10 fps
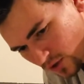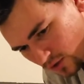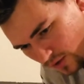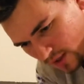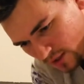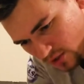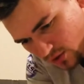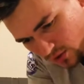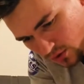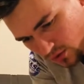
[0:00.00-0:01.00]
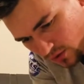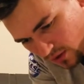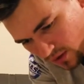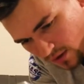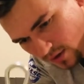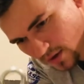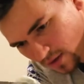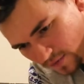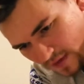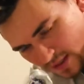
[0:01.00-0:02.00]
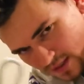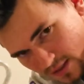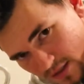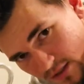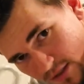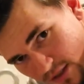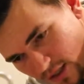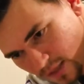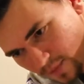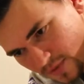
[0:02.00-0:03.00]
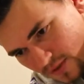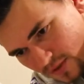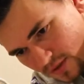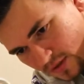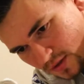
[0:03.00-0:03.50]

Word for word: You'll get two of these clips.